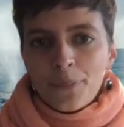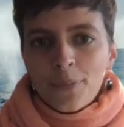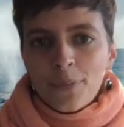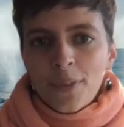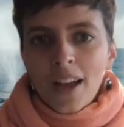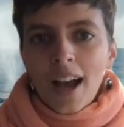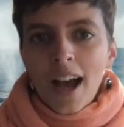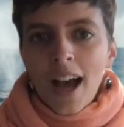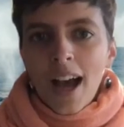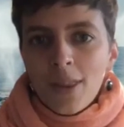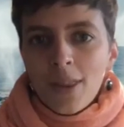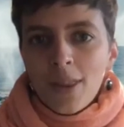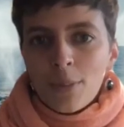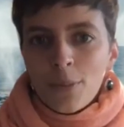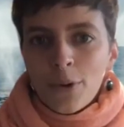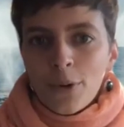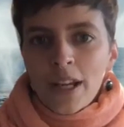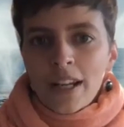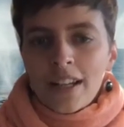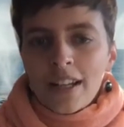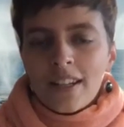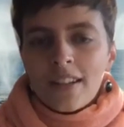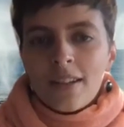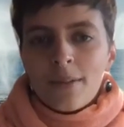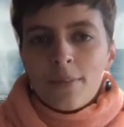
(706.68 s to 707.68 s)
other
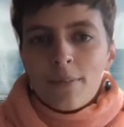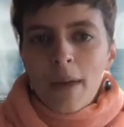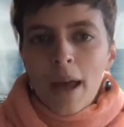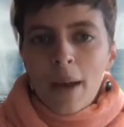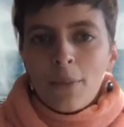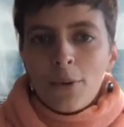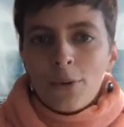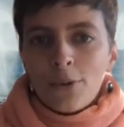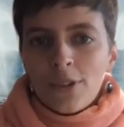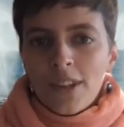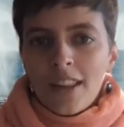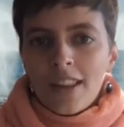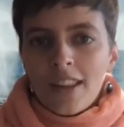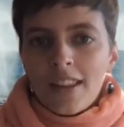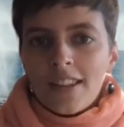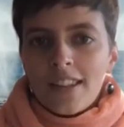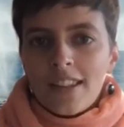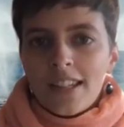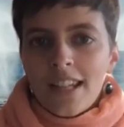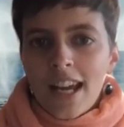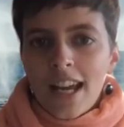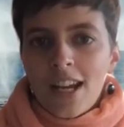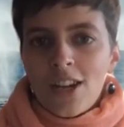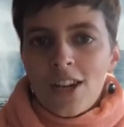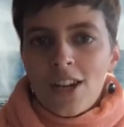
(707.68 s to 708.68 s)
marine mammals, other
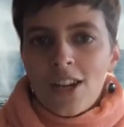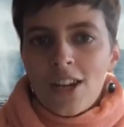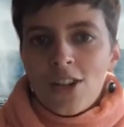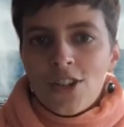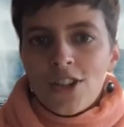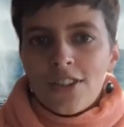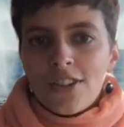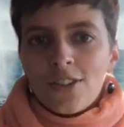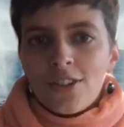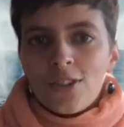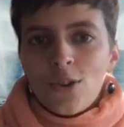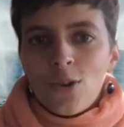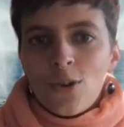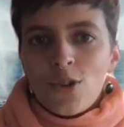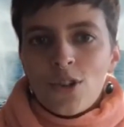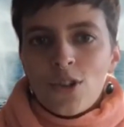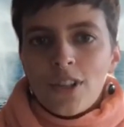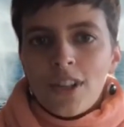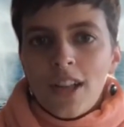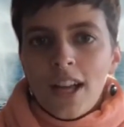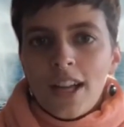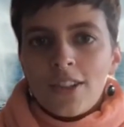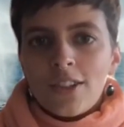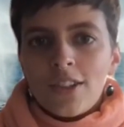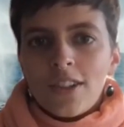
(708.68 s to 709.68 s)
cetaceans
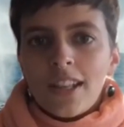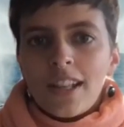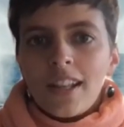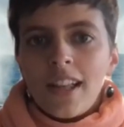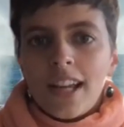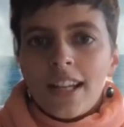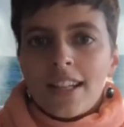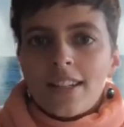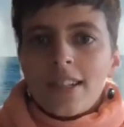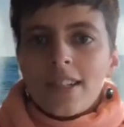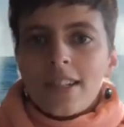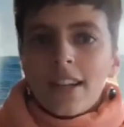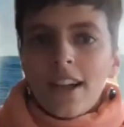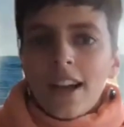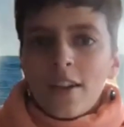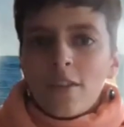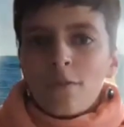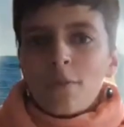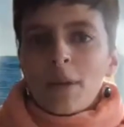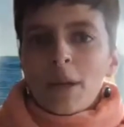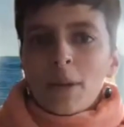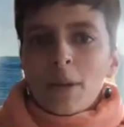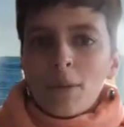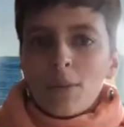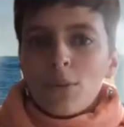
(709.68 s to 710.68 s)
socialize. They like to kind of
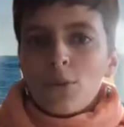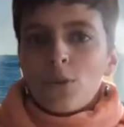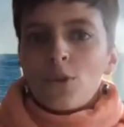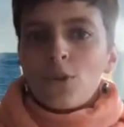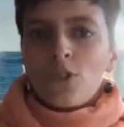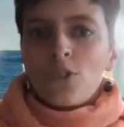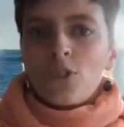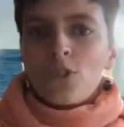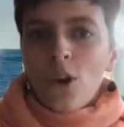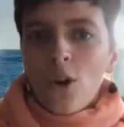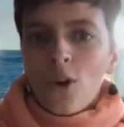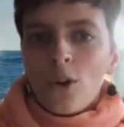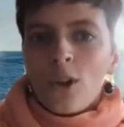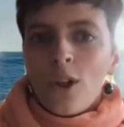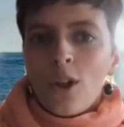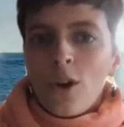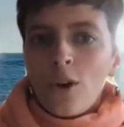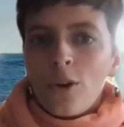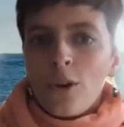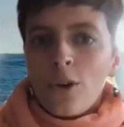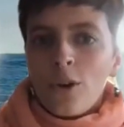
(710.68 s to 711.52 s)
be a bit more solo,